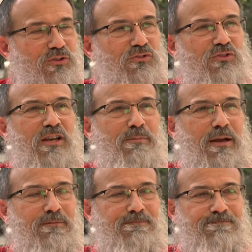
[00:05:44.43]
it's not
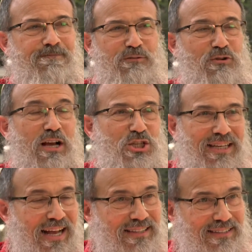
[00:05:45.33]
about
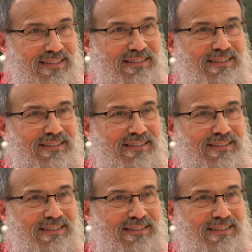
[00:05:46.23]
rationality,